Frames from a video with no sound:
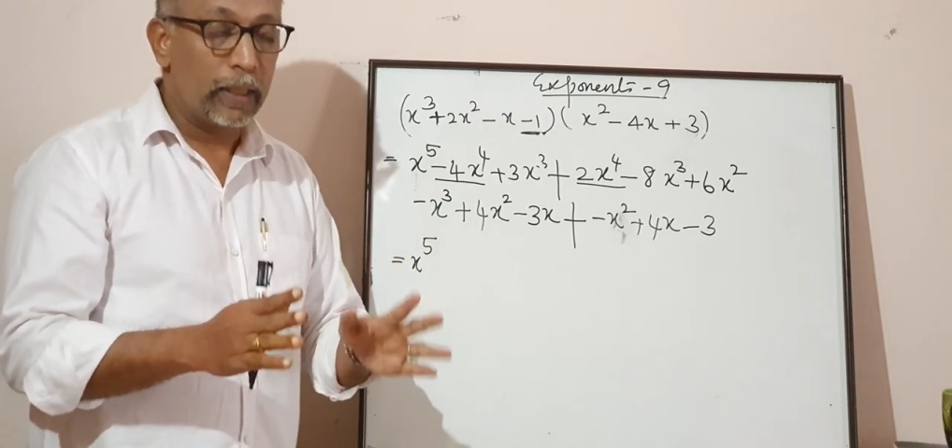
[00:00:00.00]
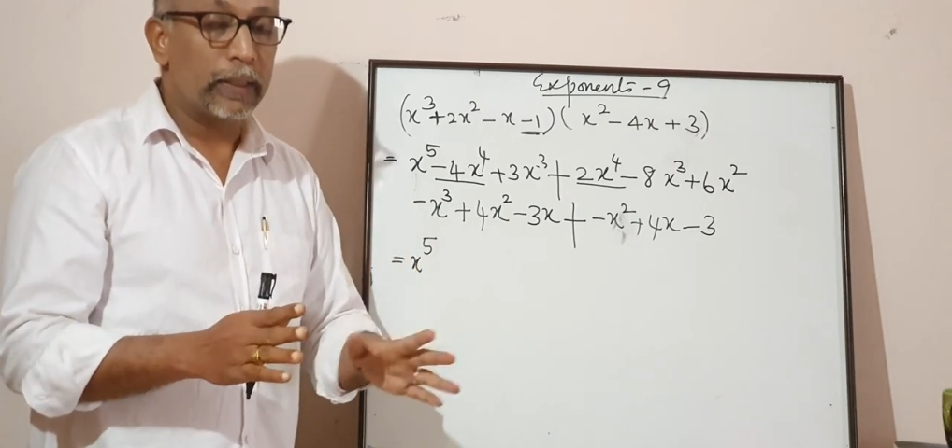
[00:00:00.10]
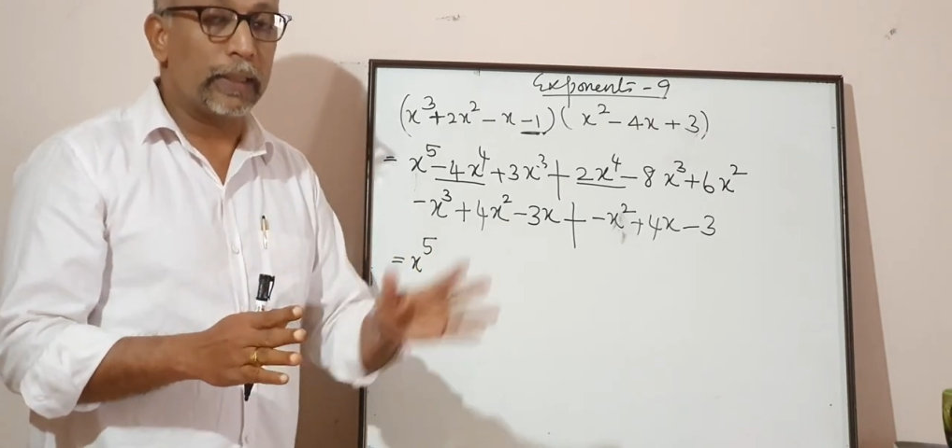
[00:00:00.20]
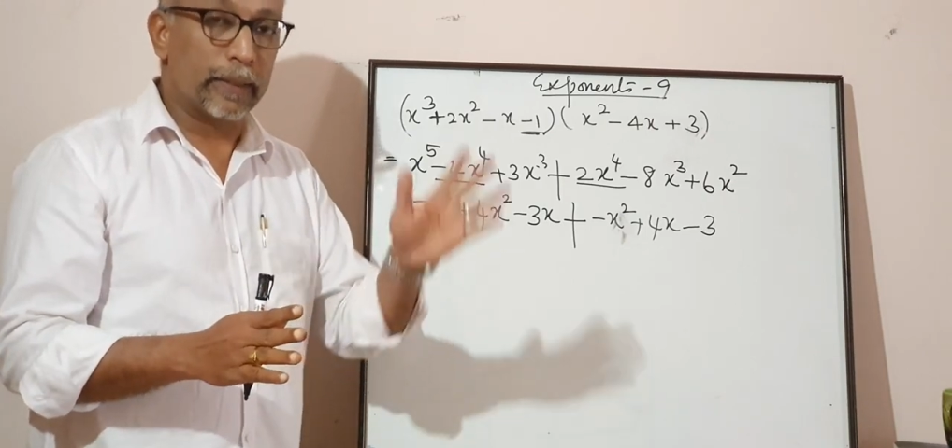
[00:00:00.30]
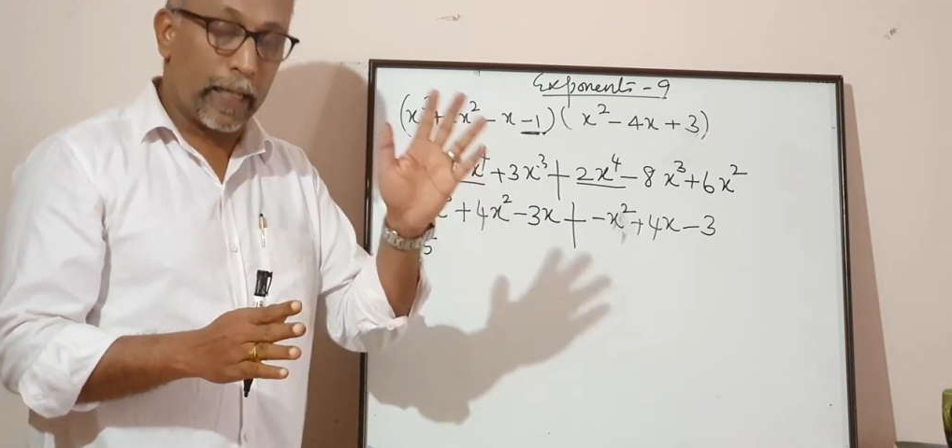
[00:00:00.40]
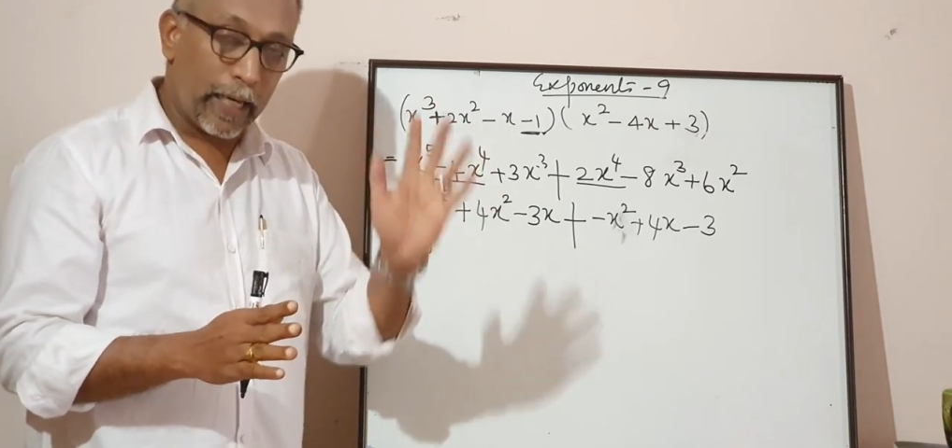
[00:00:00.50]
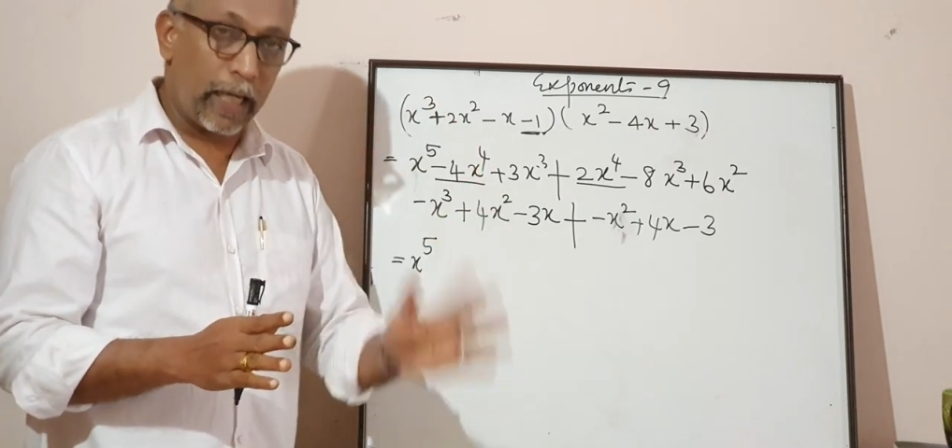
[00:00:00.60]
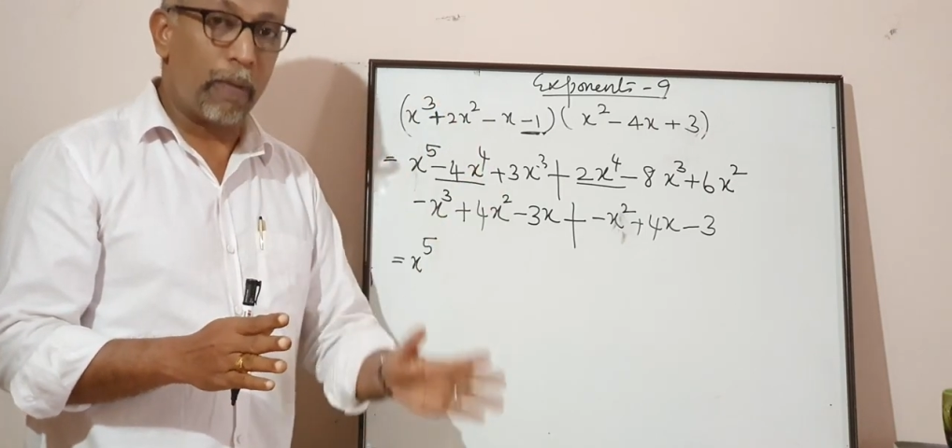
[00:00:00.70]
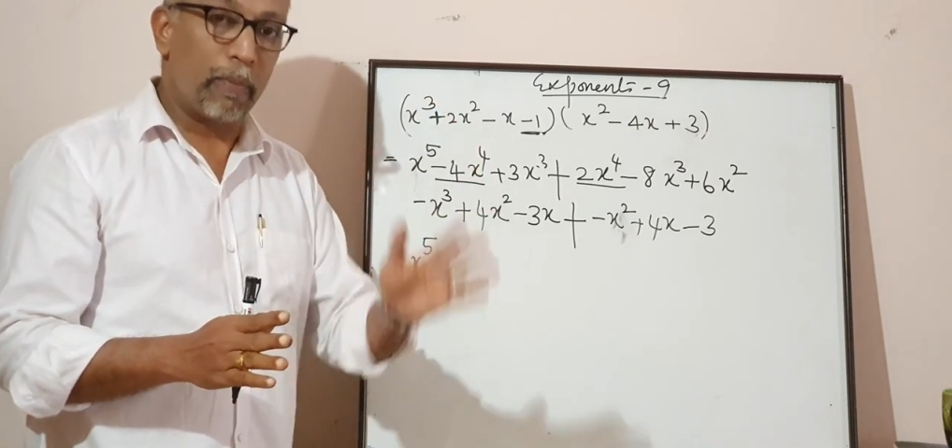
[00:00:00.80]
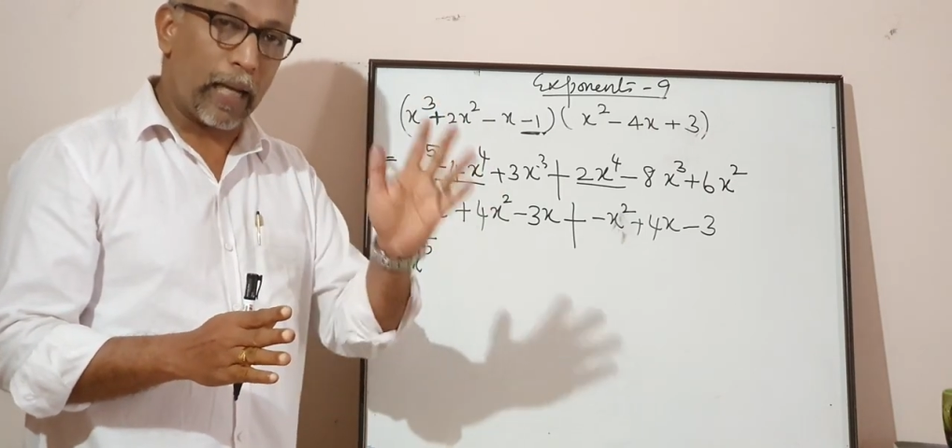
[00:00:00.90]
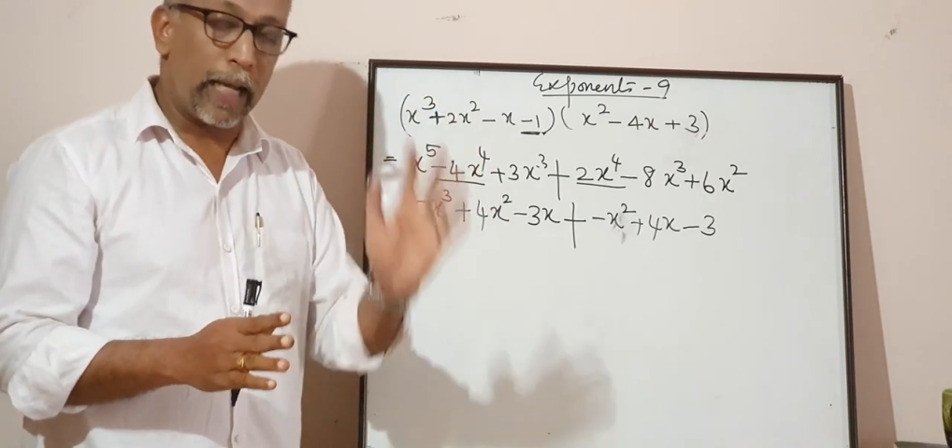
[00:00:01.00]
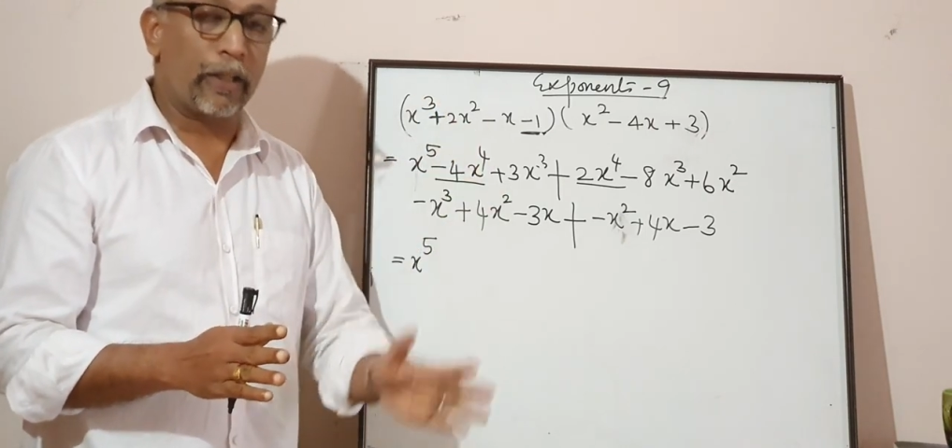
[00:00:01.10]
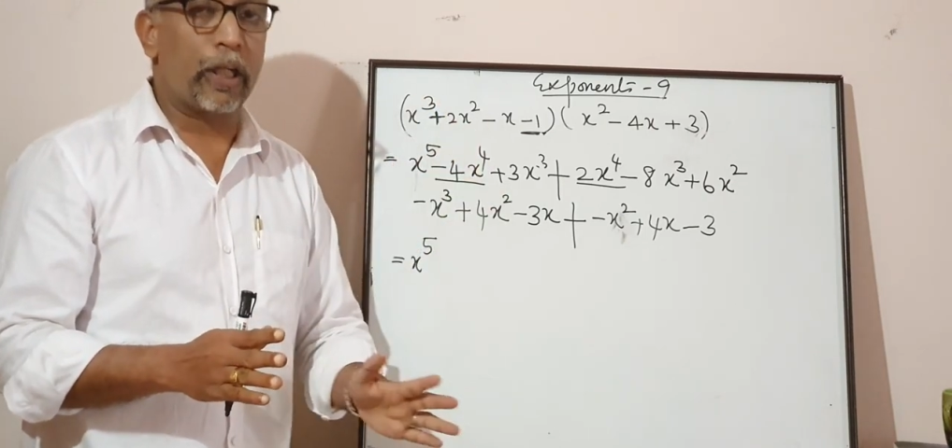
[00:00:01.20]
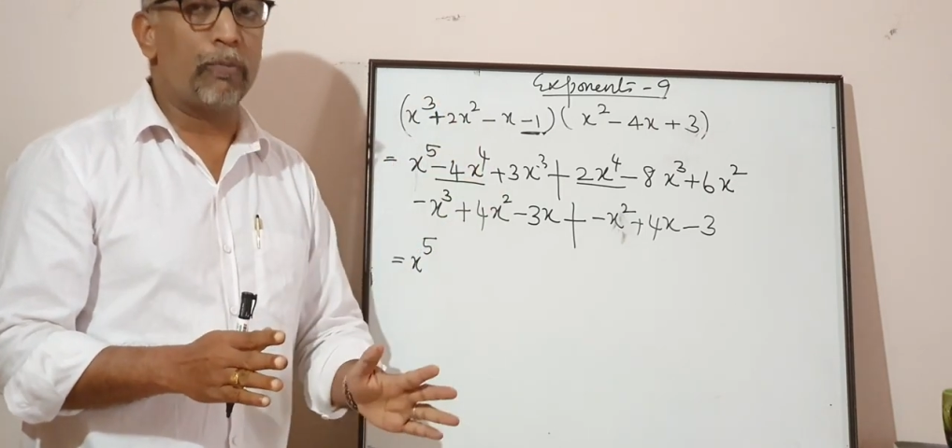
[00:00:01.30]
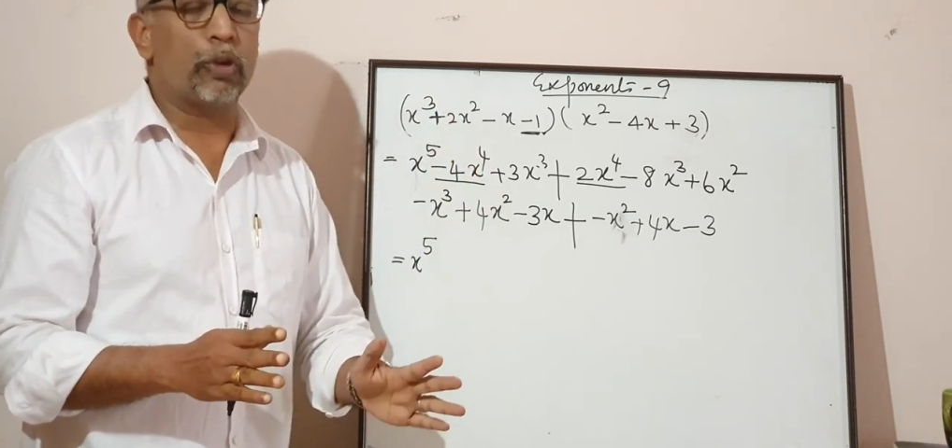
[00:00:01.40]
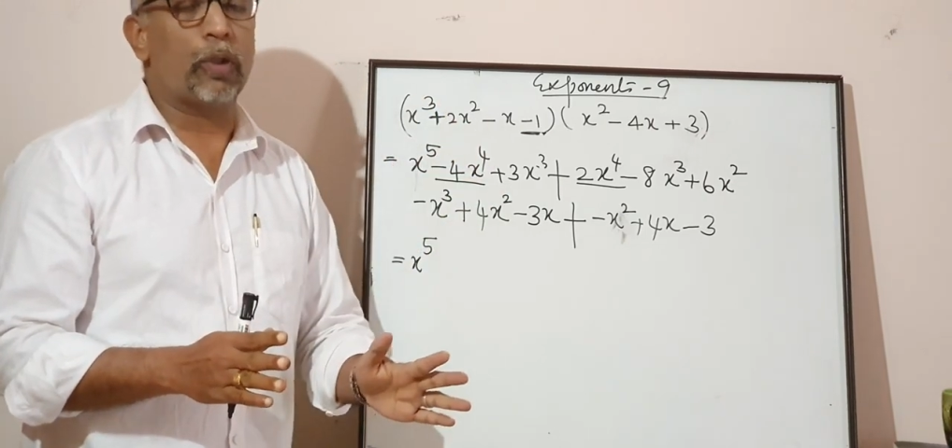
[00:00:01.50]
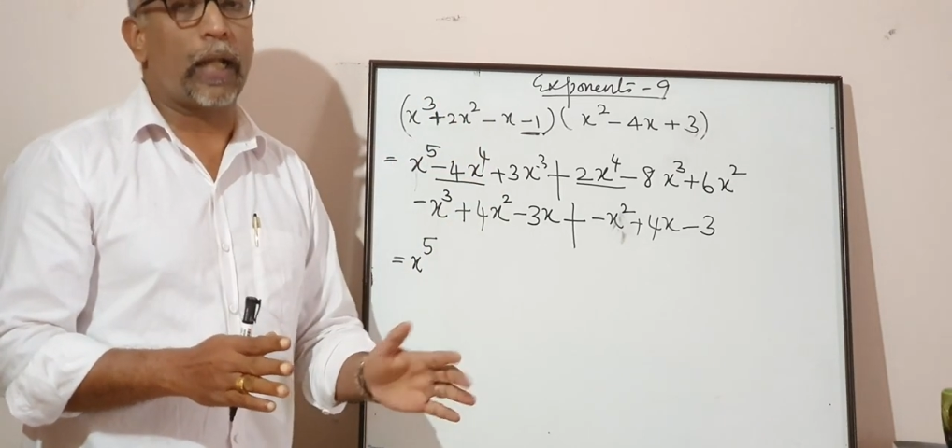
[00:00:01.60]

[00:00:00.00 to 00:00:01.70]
the same like term should